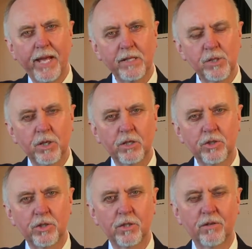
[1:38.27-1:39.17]
had
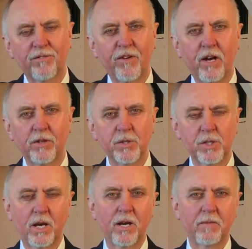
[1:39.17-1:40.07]
touched the
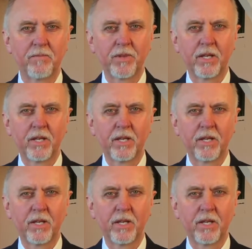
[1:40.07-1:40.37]
Father's heart.